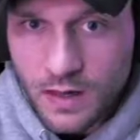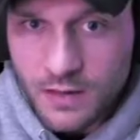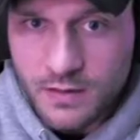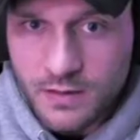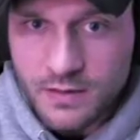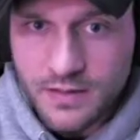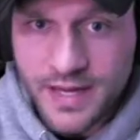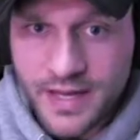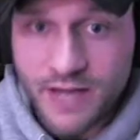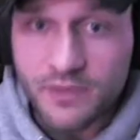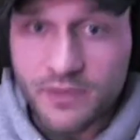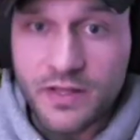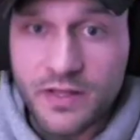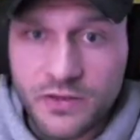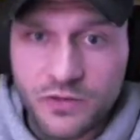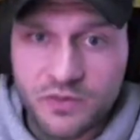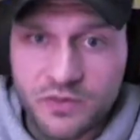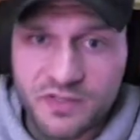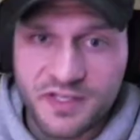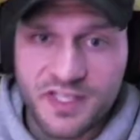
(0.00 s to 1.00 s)
Now he
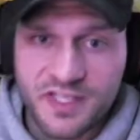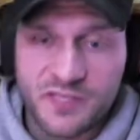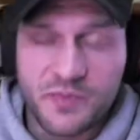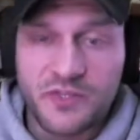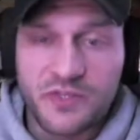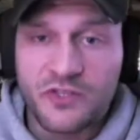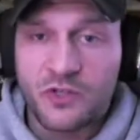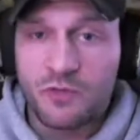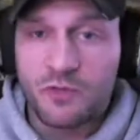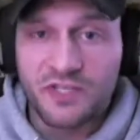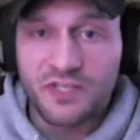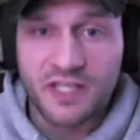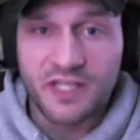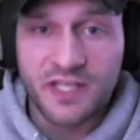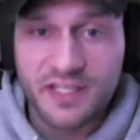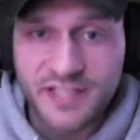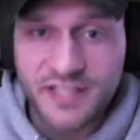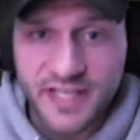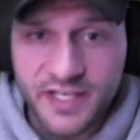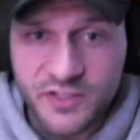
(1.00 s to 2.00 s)
throws an SP2. I'm just going
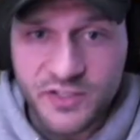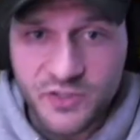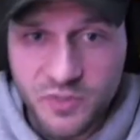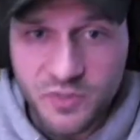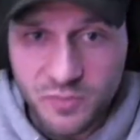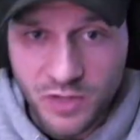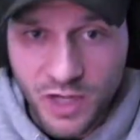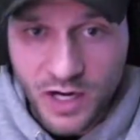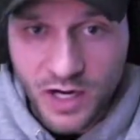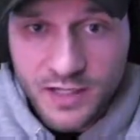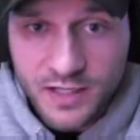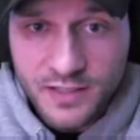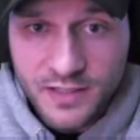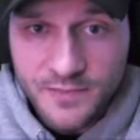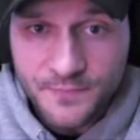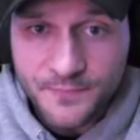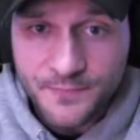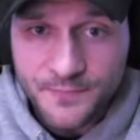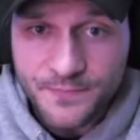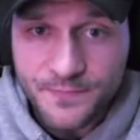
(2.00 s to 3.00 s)
to take it to the block.
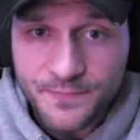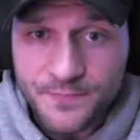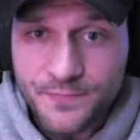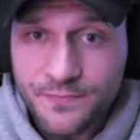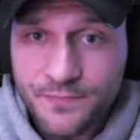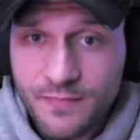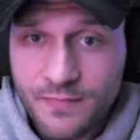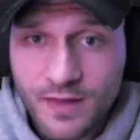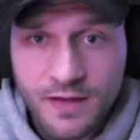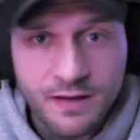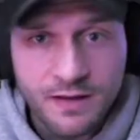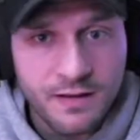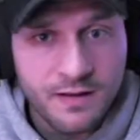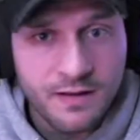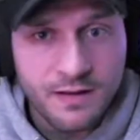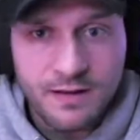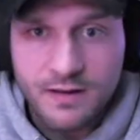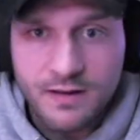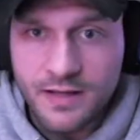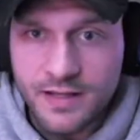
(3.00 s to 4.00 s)

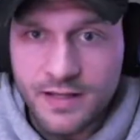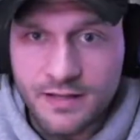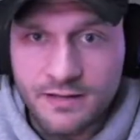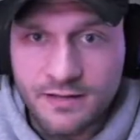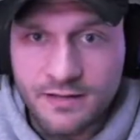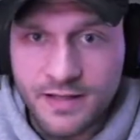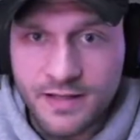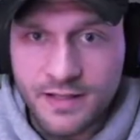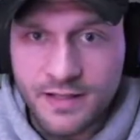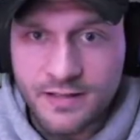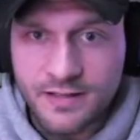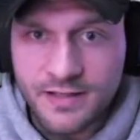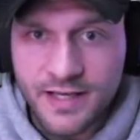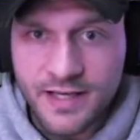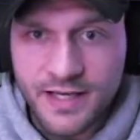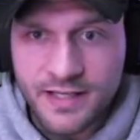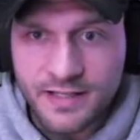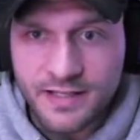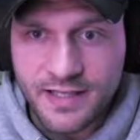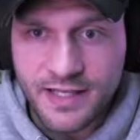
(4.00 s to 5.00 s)
And yeah,
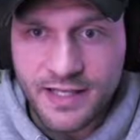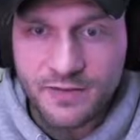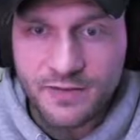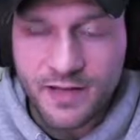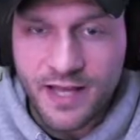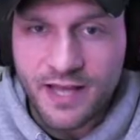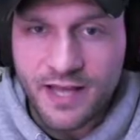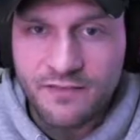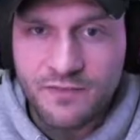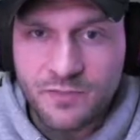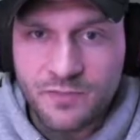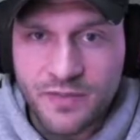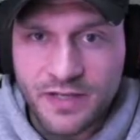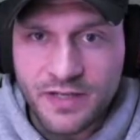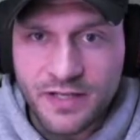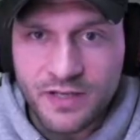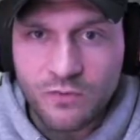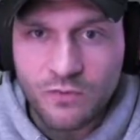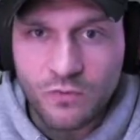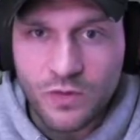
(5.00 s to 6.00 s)
again, I haven't been
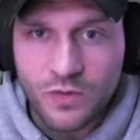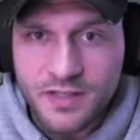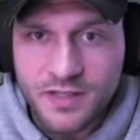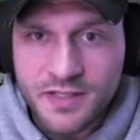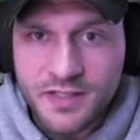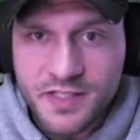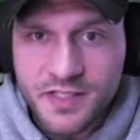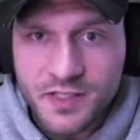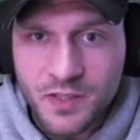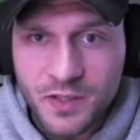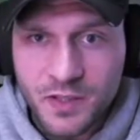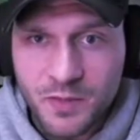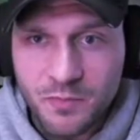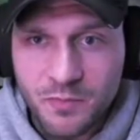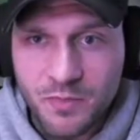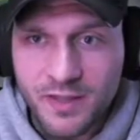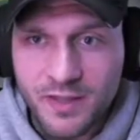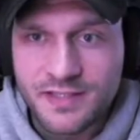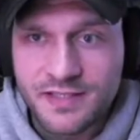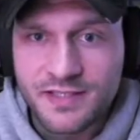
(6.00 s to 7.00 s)
hit once,
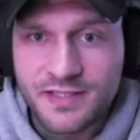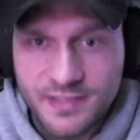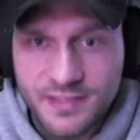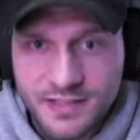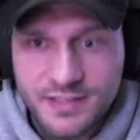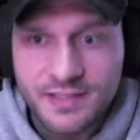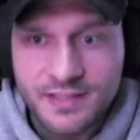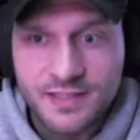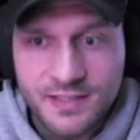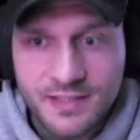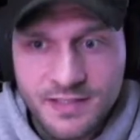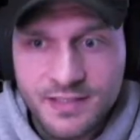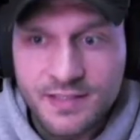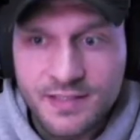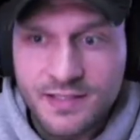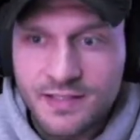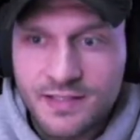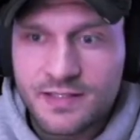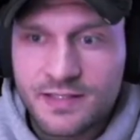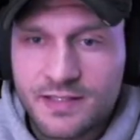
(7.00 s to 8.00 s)
but
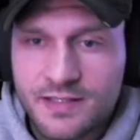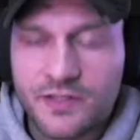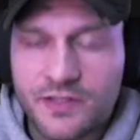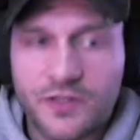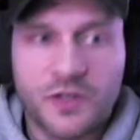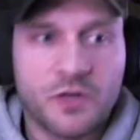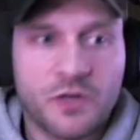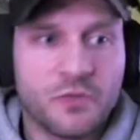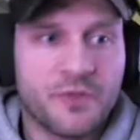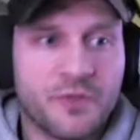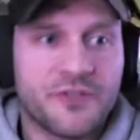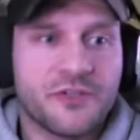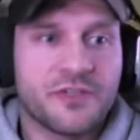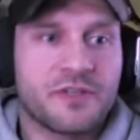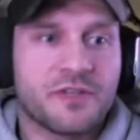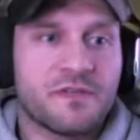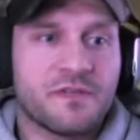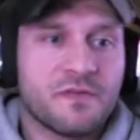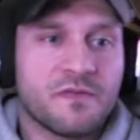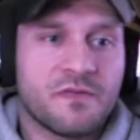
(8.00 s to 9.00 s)
you know, we
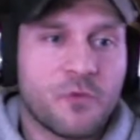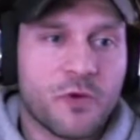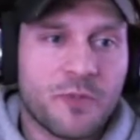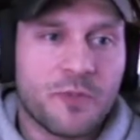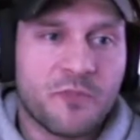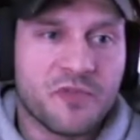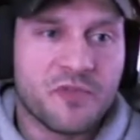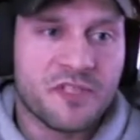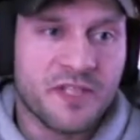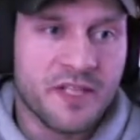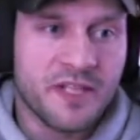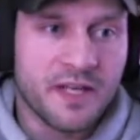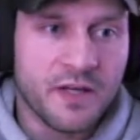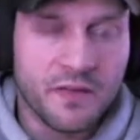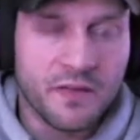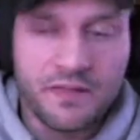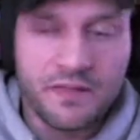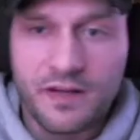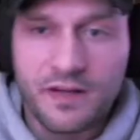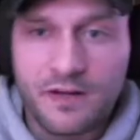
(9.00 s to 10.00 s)
took 40%
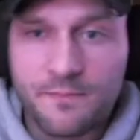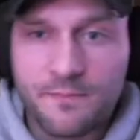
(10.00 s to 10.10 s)
health there.